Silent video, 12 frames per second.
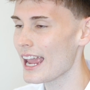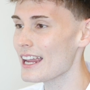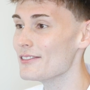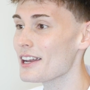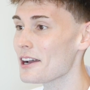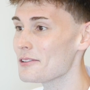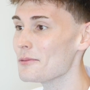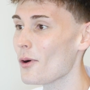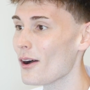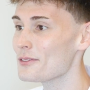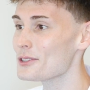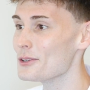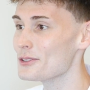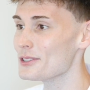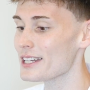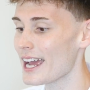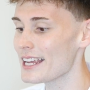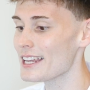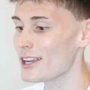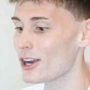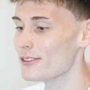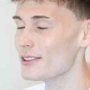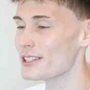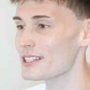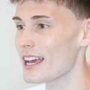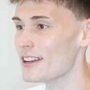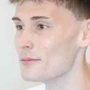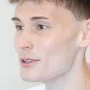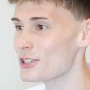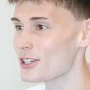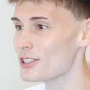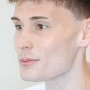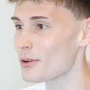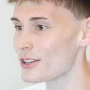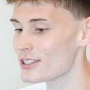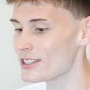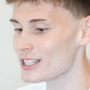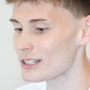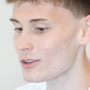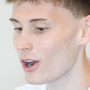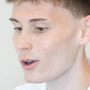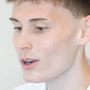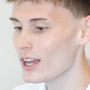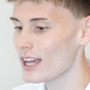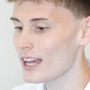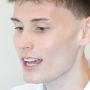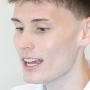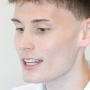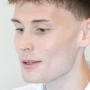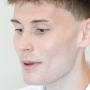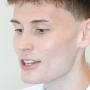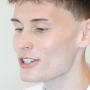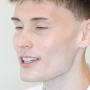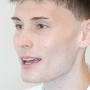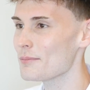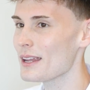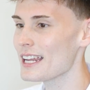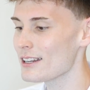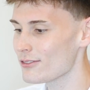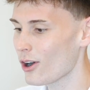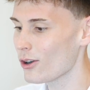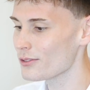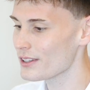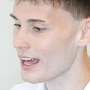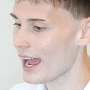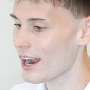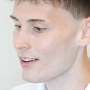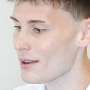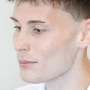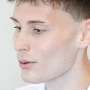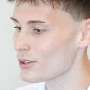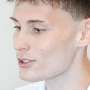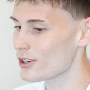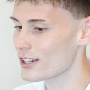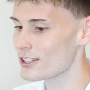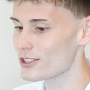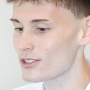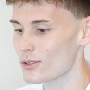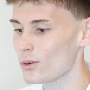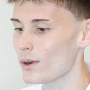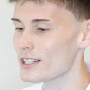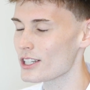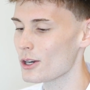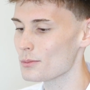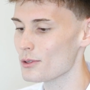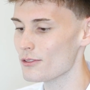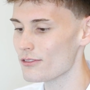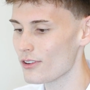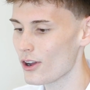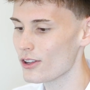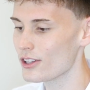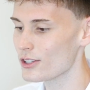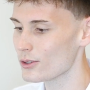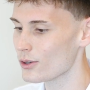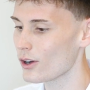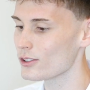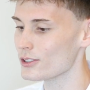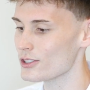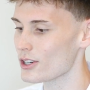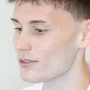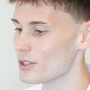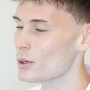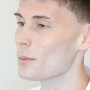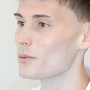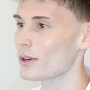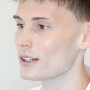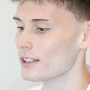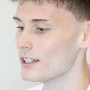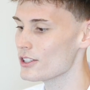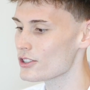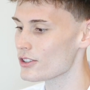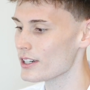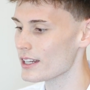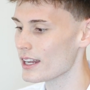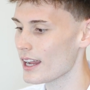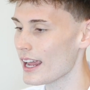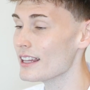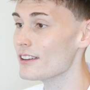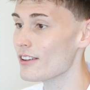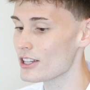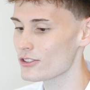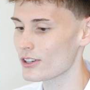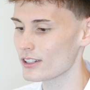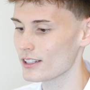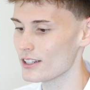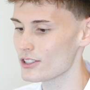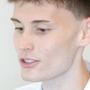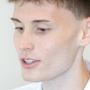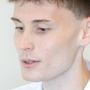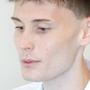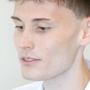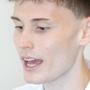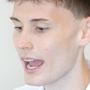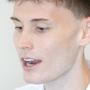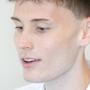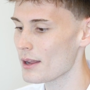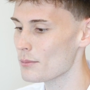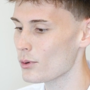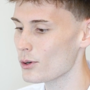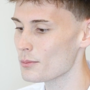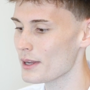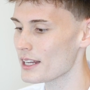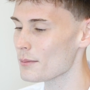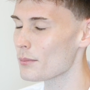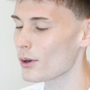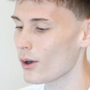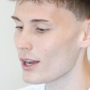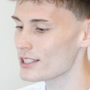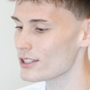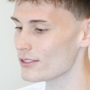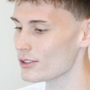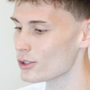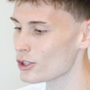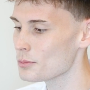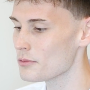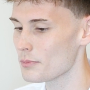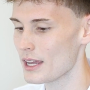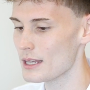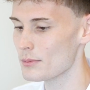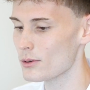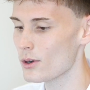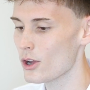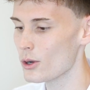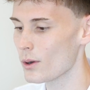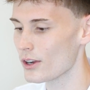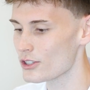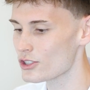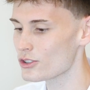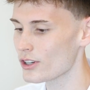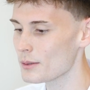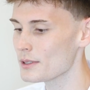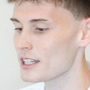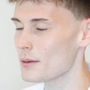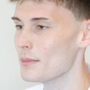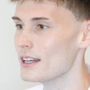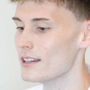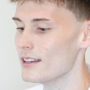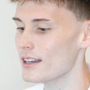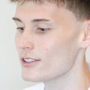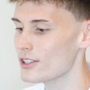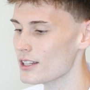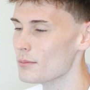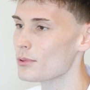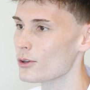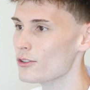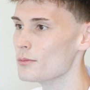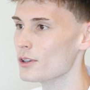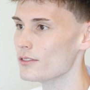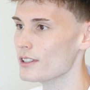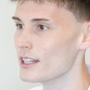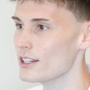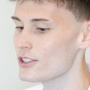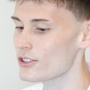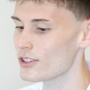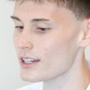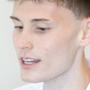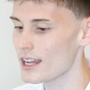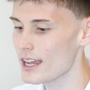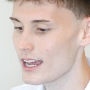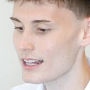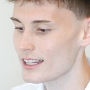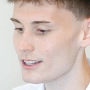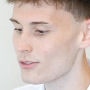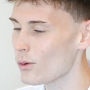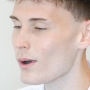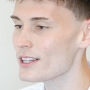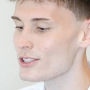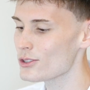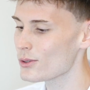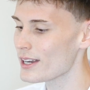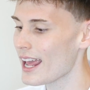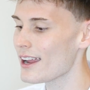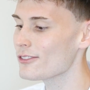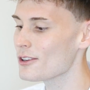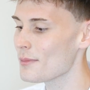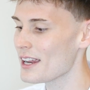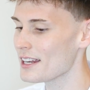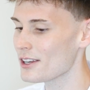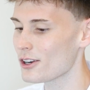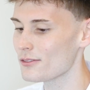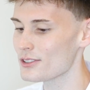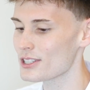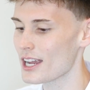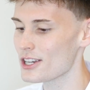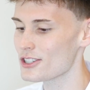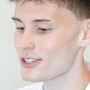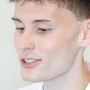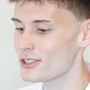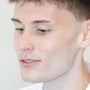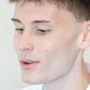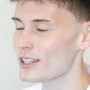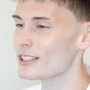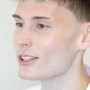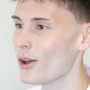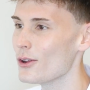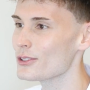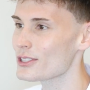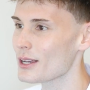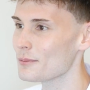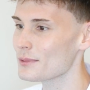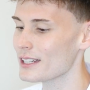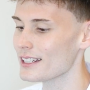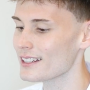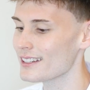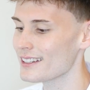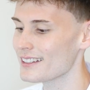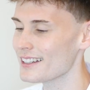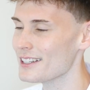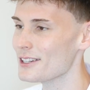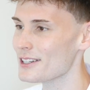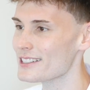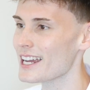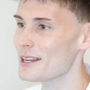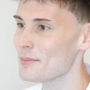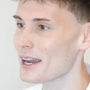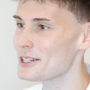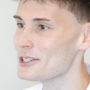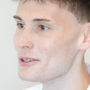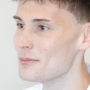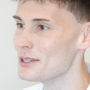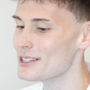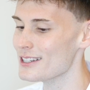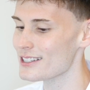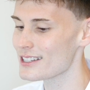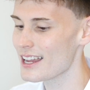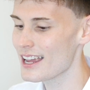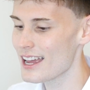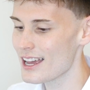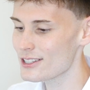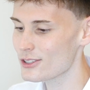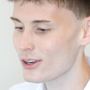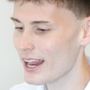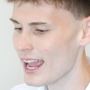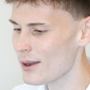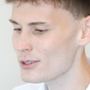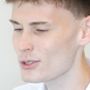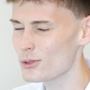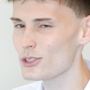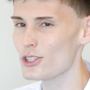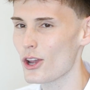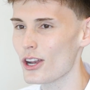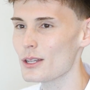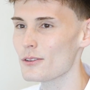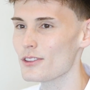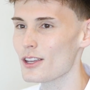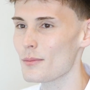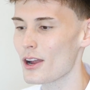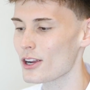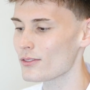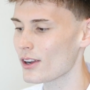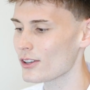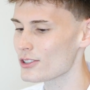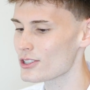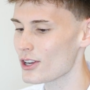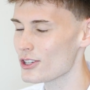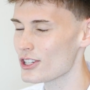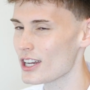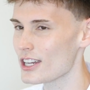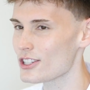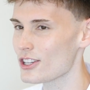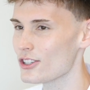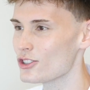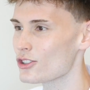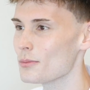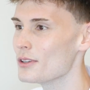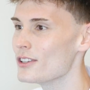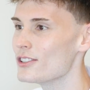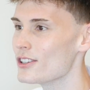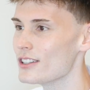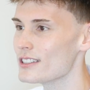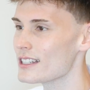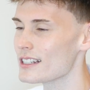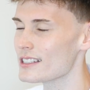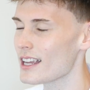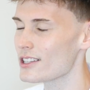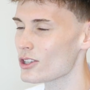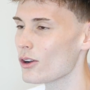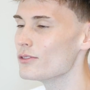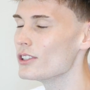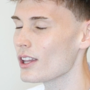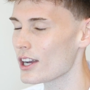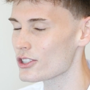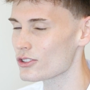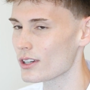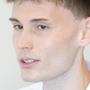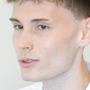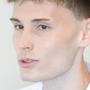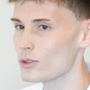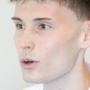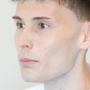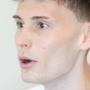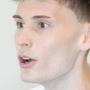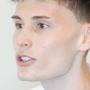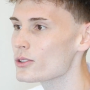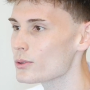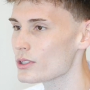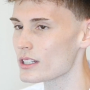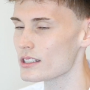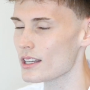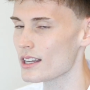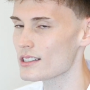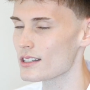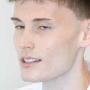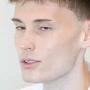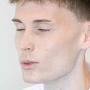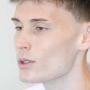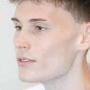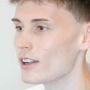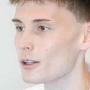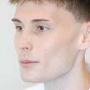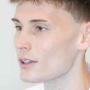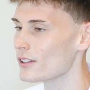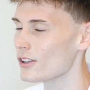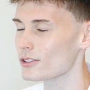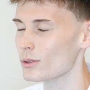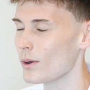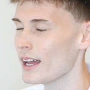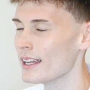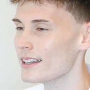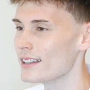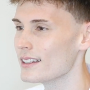Even now, with your wife Susan taking over the State of Michigan's presidency role, you mentioned that being involved in the ARA Board of Directors has always helped you further your knowledge of the equipment rental industry and the events rental industry, with the ARA Board being comprised of a group of people who are extremely committed to the improvement of the industry. That you've always enjoyed every meeting conversation because you've always learnt something that you can take back to your business. Scott, how has your journey with the American Rental Association contributed to the success of Delux Rentals, your personal success and your development along the way?